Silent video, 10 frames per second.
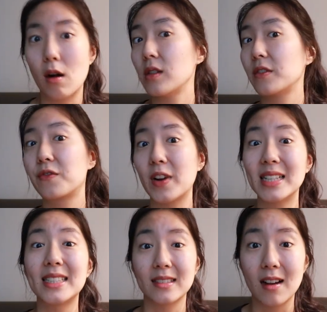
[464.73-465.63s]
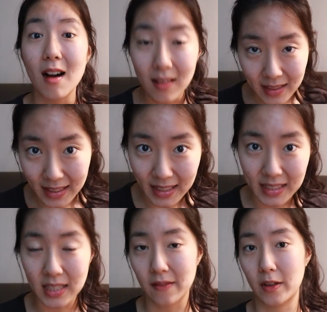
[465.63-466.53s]
all the friends and
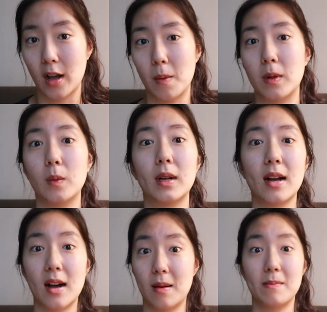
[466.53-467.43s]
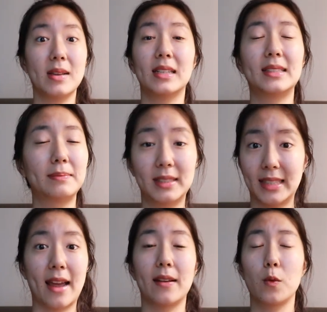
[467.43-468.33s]
colleagues of the couple will come,
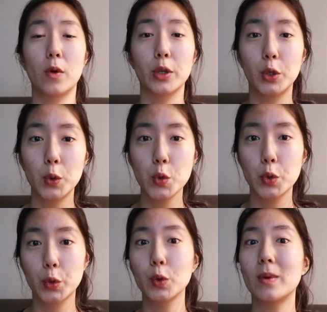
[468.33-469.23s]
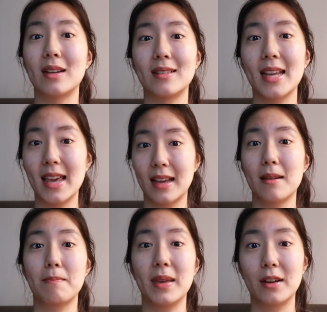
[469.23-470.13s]
stand in one huge group and take
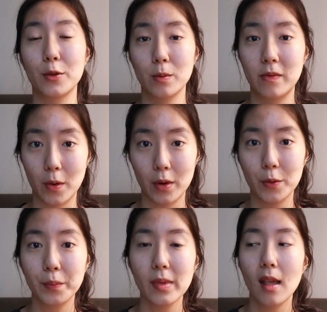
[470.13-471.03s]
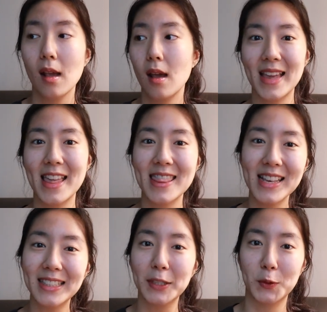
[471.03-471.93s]
a big group photo. And
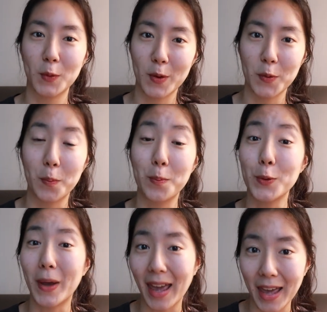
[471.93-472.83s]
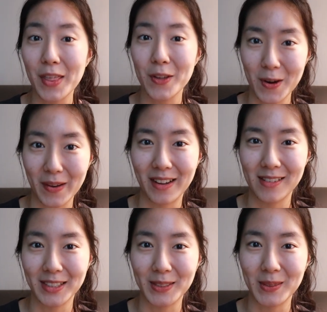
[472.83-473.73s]
this is where the bouquet throwing
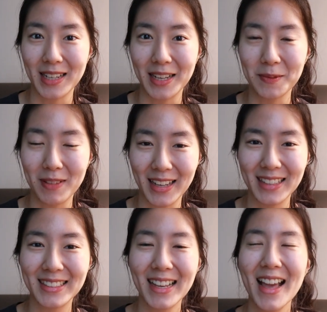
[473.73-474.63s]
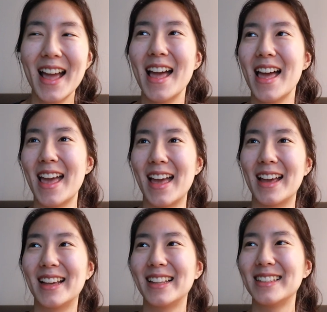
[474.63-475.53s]
also takes place.
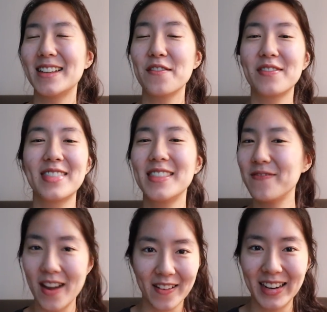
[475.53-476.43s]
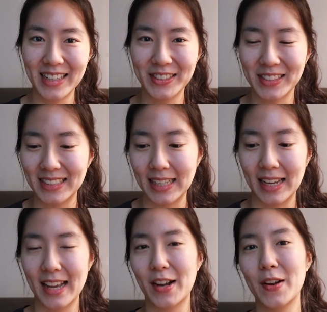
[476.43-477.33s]
And very
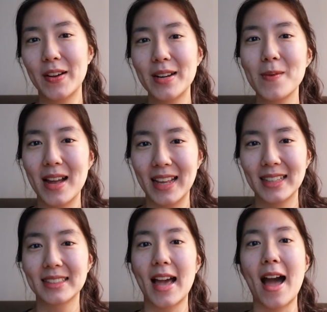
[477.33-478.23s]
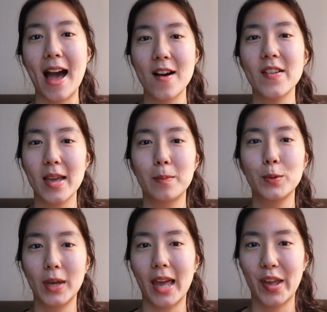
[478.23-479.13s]
interesting, Korean weddings have a
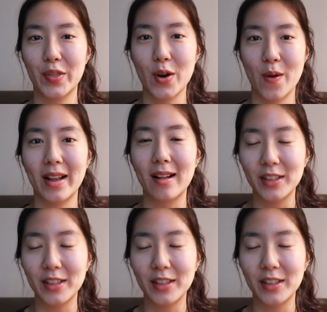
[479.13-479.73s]
bouquet throwing